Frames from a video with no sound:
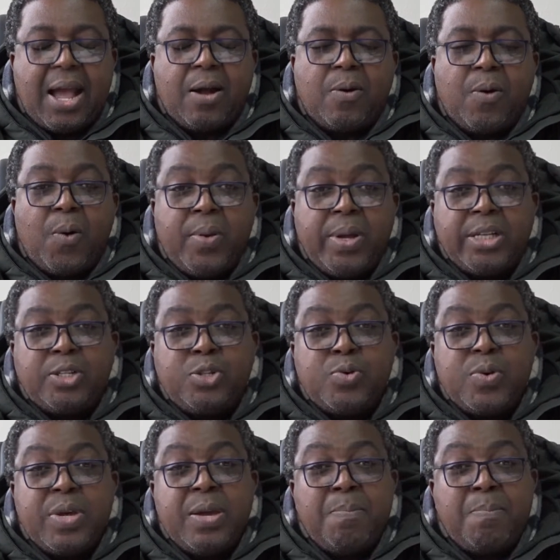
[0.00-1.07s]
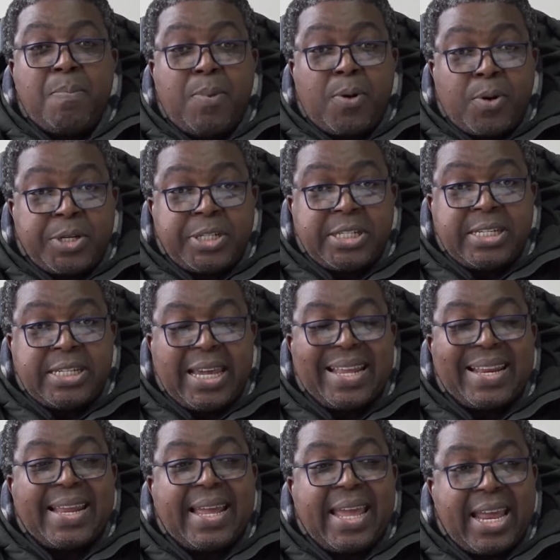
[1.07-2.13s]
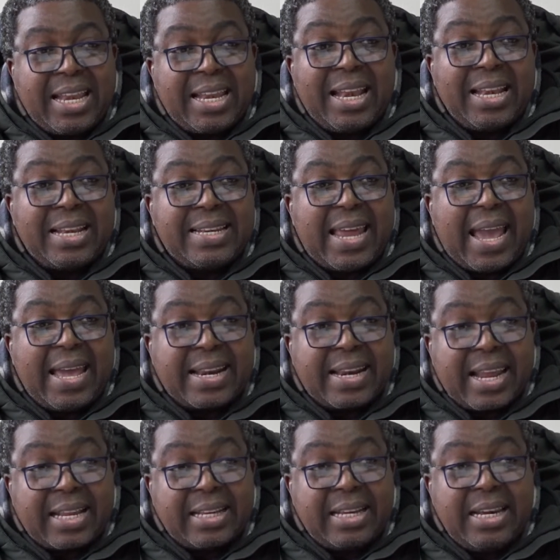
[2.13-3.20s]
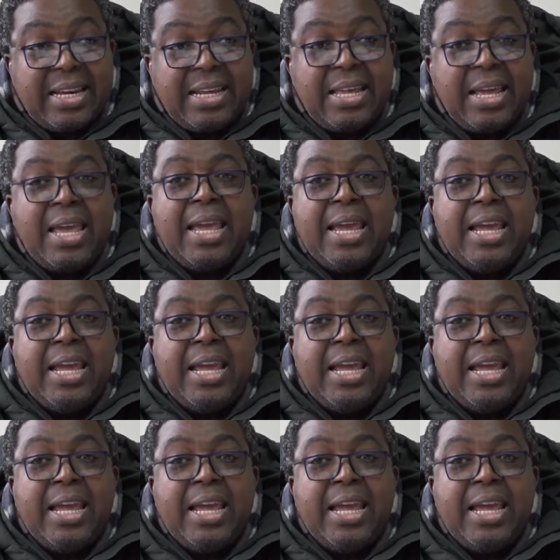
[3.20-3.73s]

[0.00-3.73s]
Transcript: are going to import dairy cattle directly